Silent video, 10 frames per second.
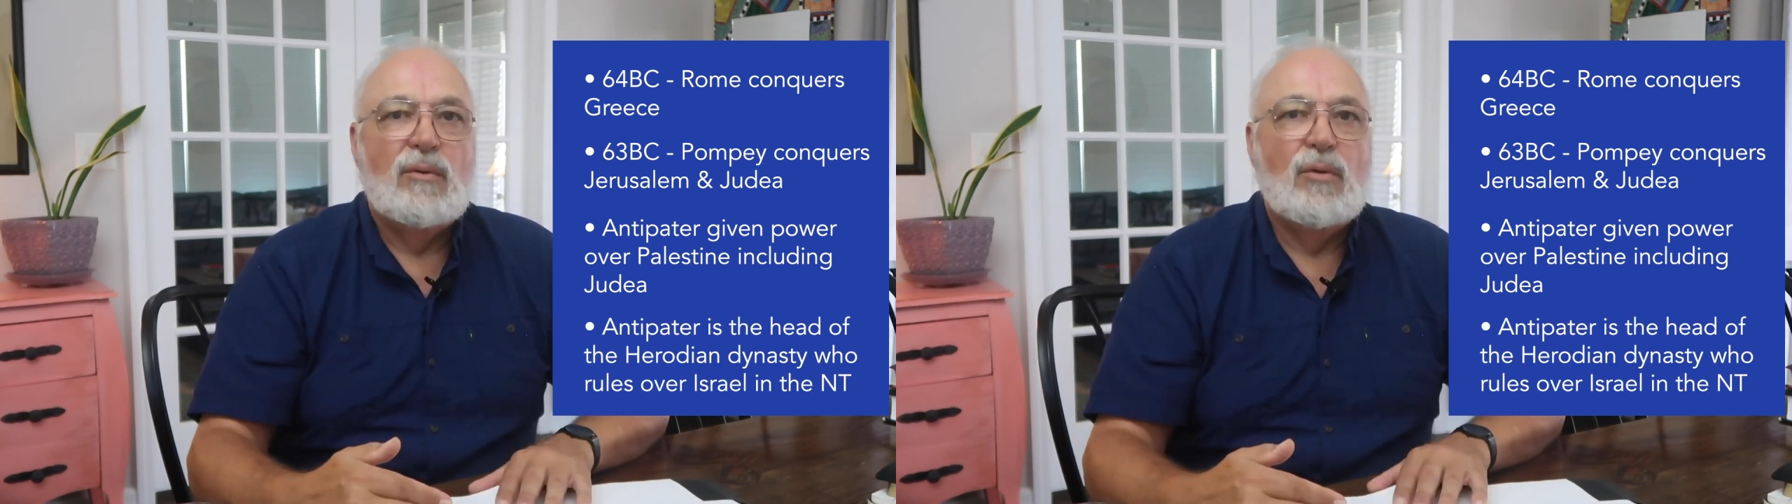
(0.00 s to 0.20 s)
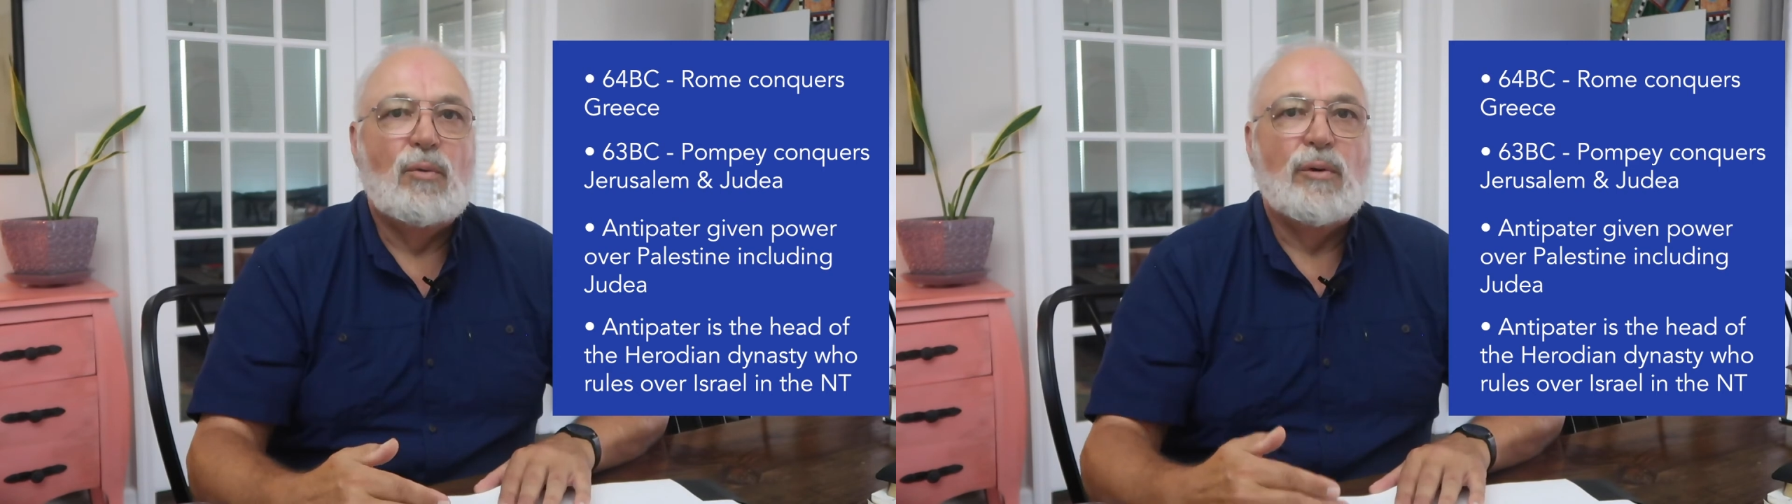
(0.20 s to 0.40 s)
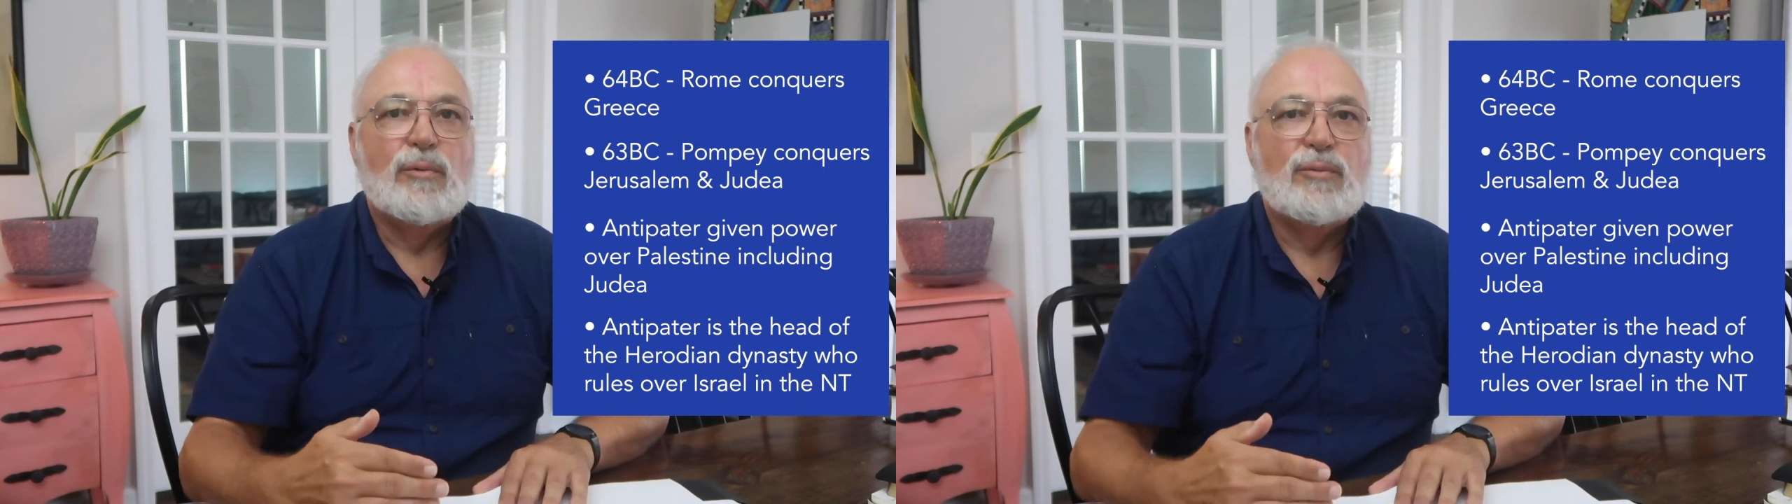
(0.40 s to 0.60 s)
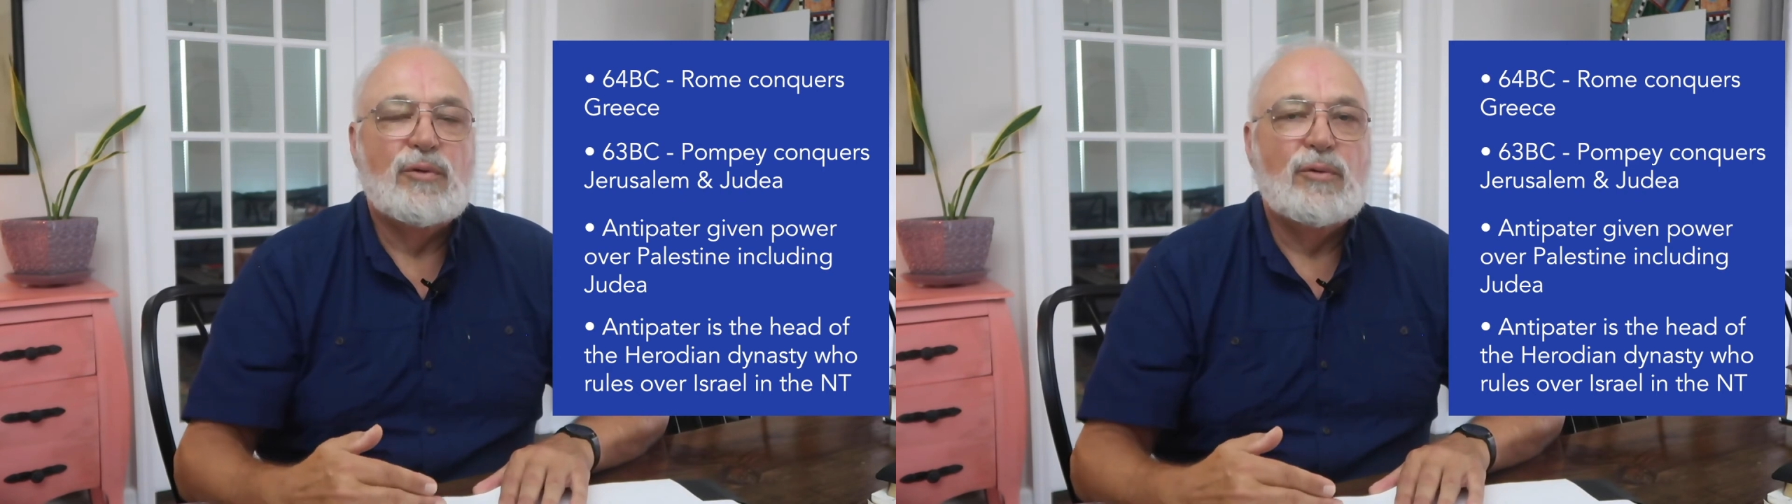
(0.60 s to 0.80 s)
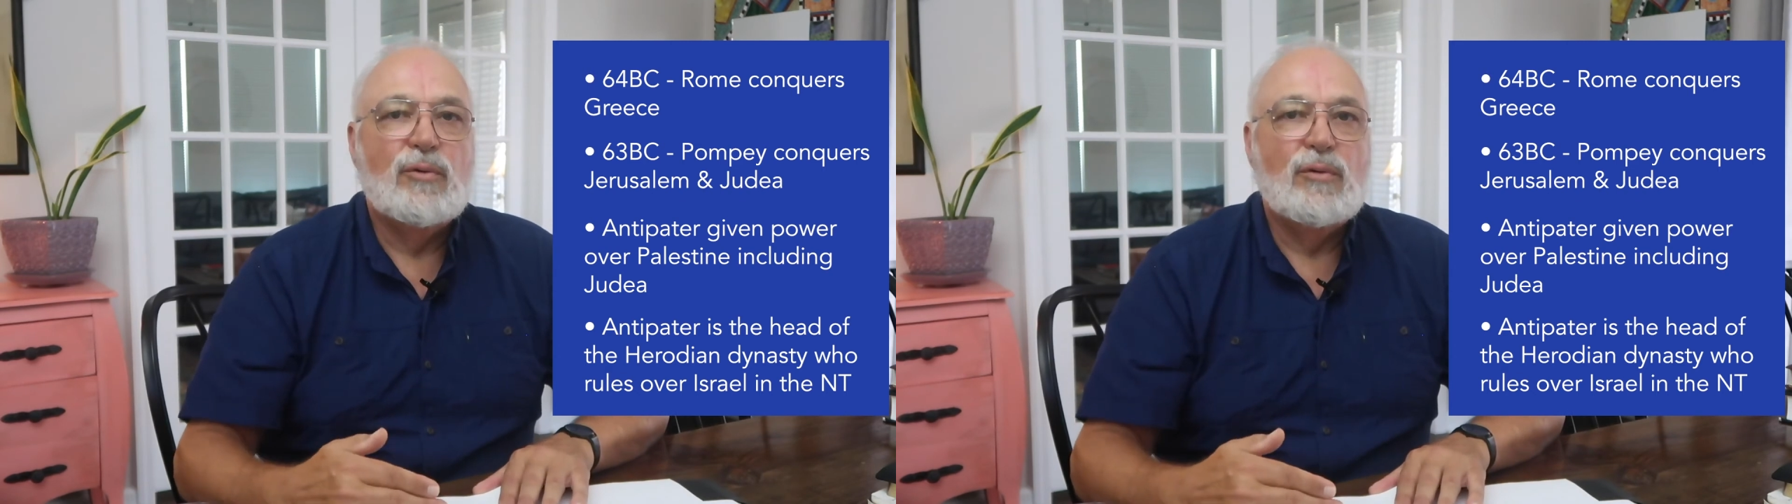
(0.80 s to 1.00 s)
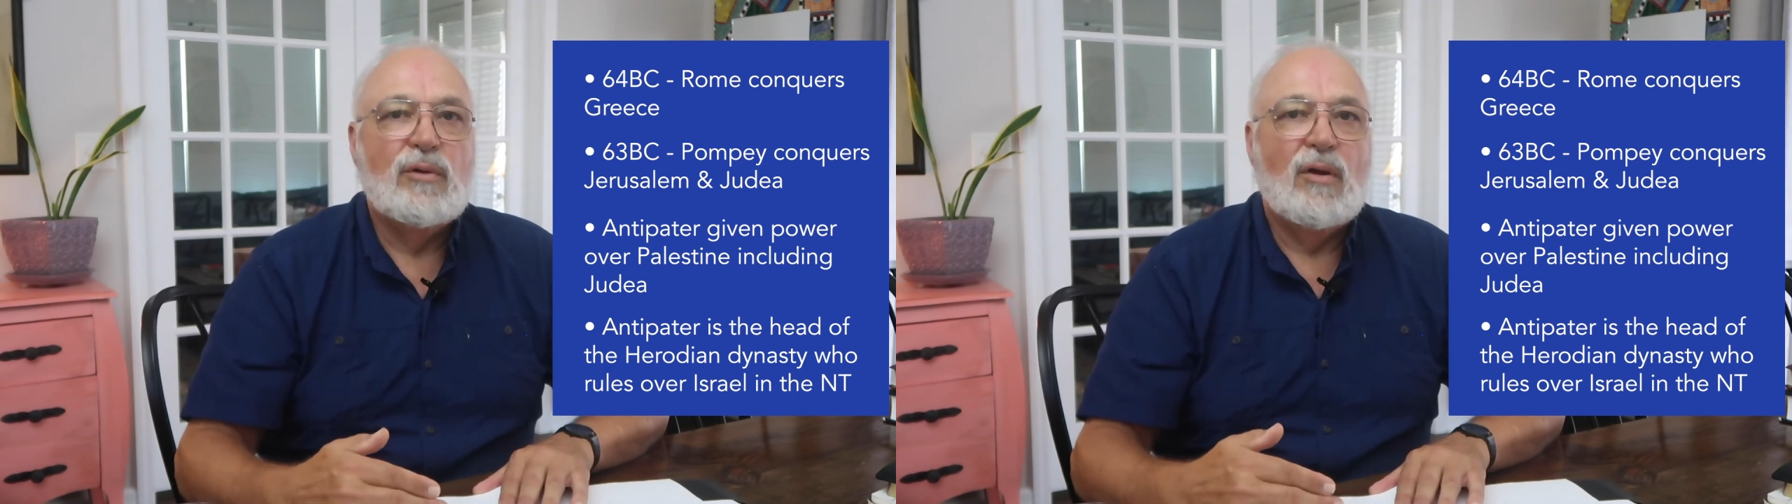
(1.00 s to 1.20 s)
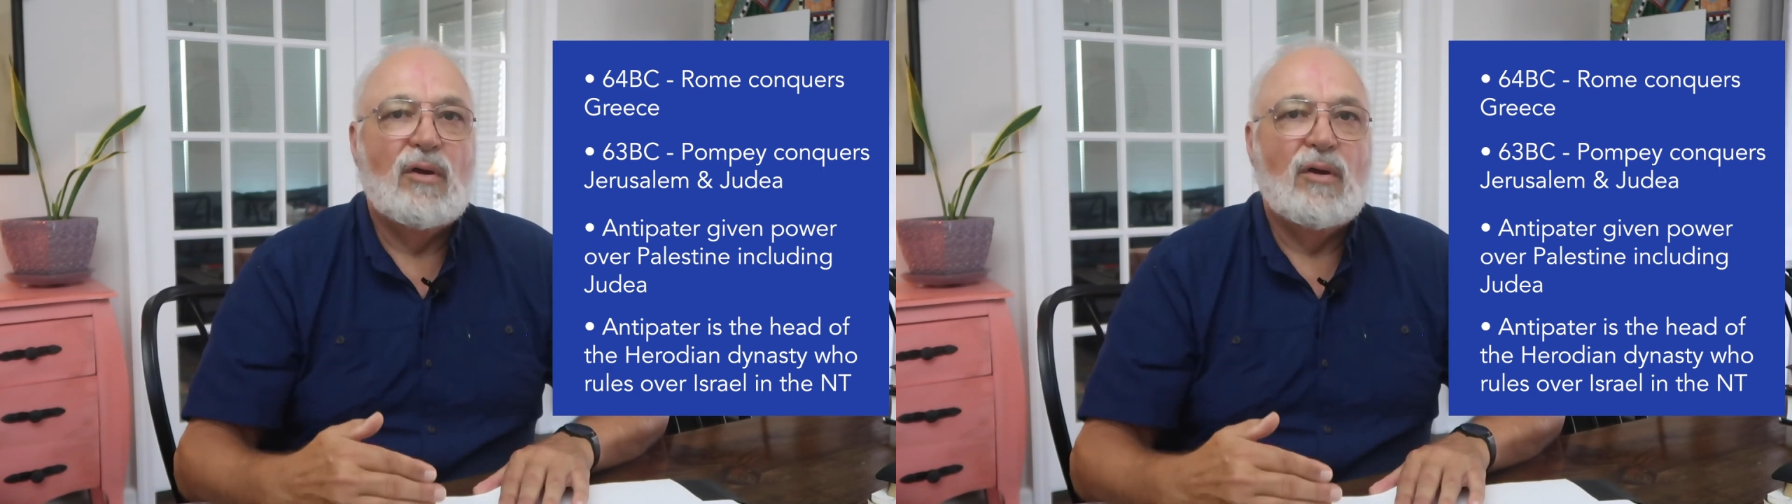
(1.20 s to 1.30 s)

who will rule